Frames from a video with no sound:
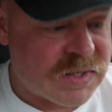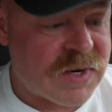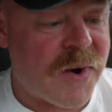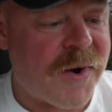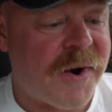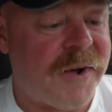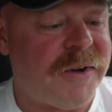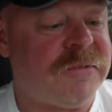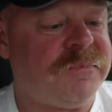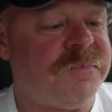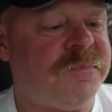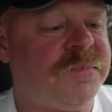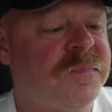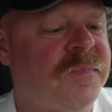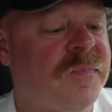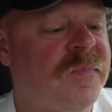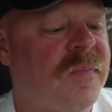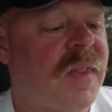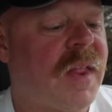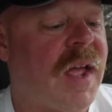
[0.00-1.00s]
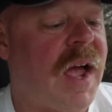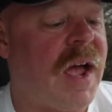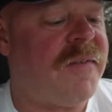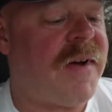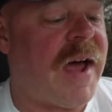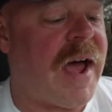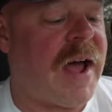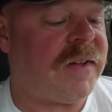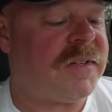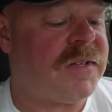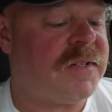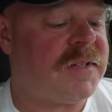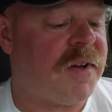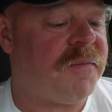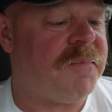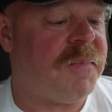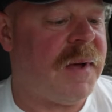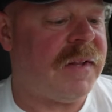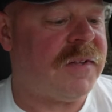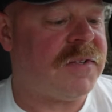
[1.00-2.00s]
donut I've had since I've
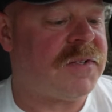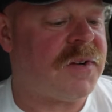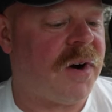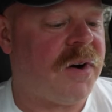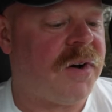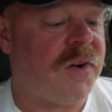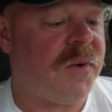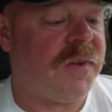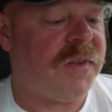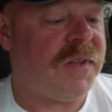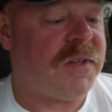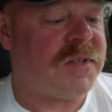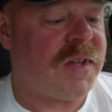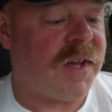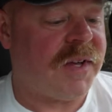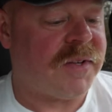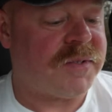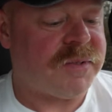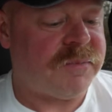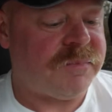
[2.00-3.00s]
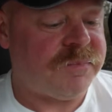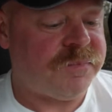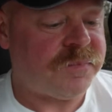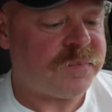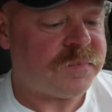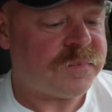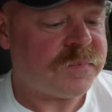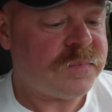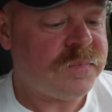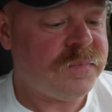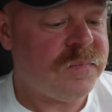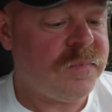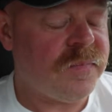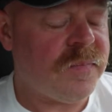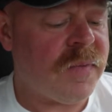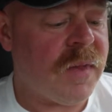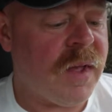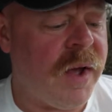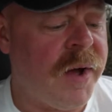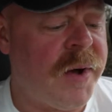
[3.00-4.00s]
made started doing these things.
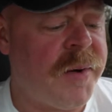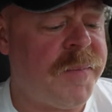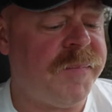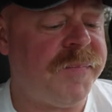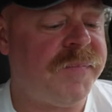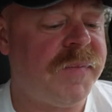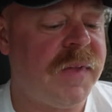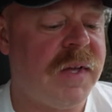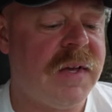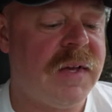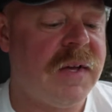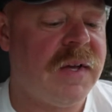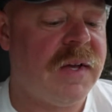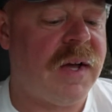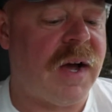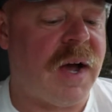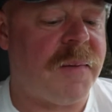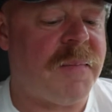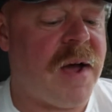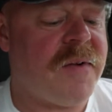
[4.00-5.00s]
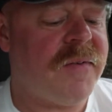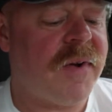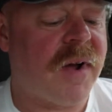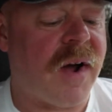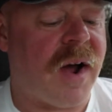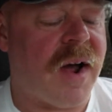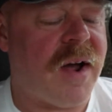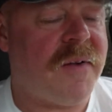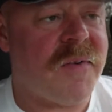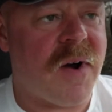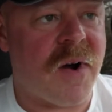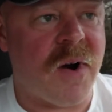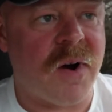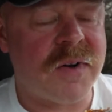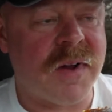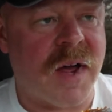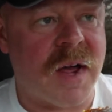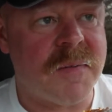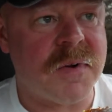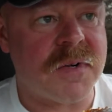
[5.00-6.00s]
Um, I'm having I'm having a hard
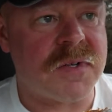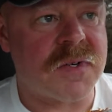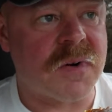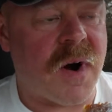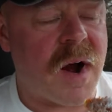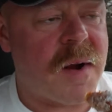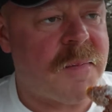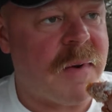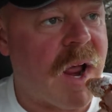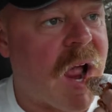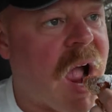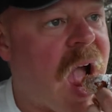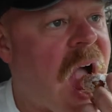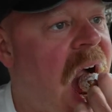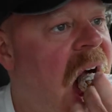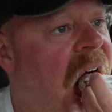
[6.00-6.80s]
time describing